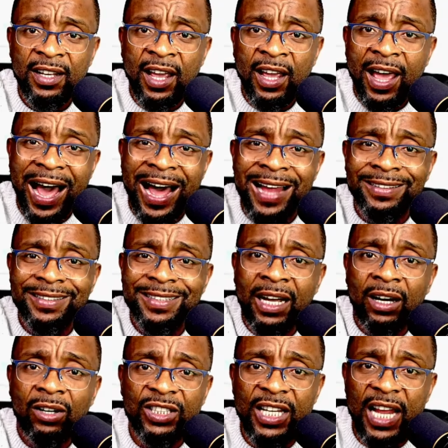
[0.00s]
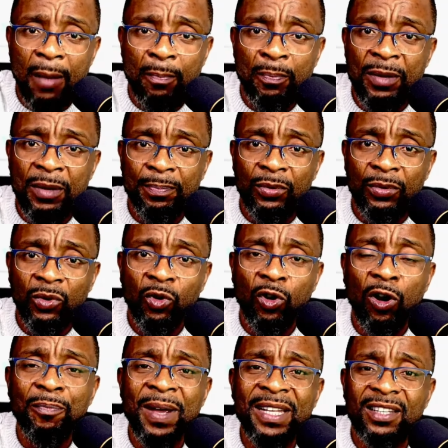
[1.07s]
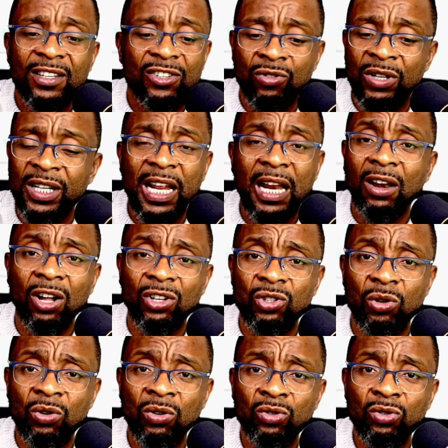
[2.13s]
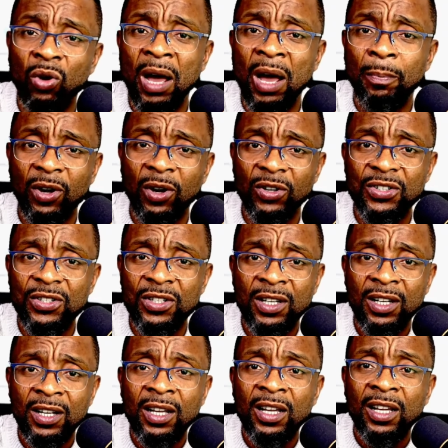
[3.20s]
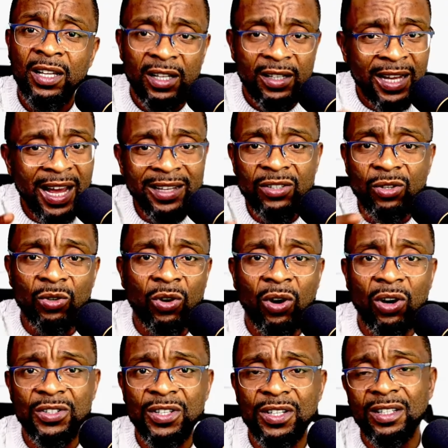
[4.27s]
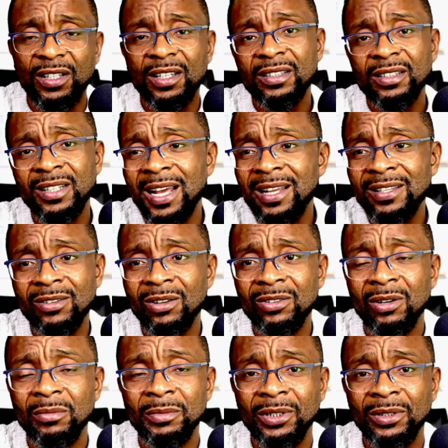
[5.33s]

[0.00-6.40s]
and tell their people, government is doing a lot to help us. That's occultic. That's not normal.